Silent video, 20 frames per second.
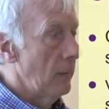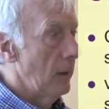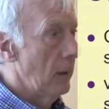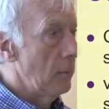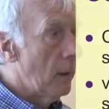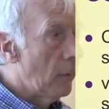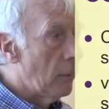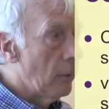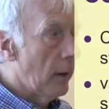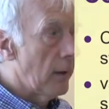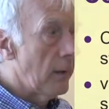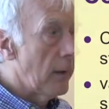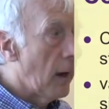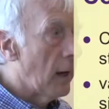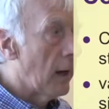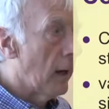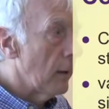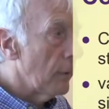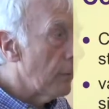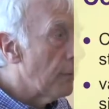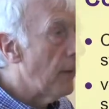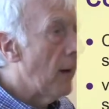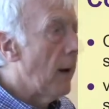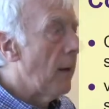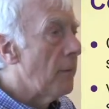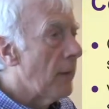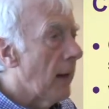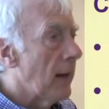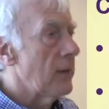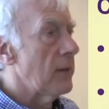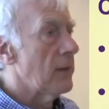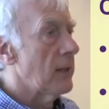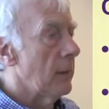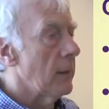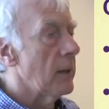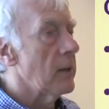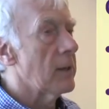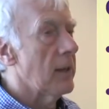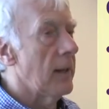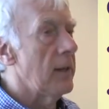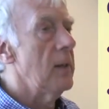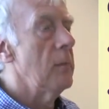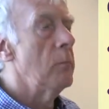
Remember, I, I kind of found that to some extent.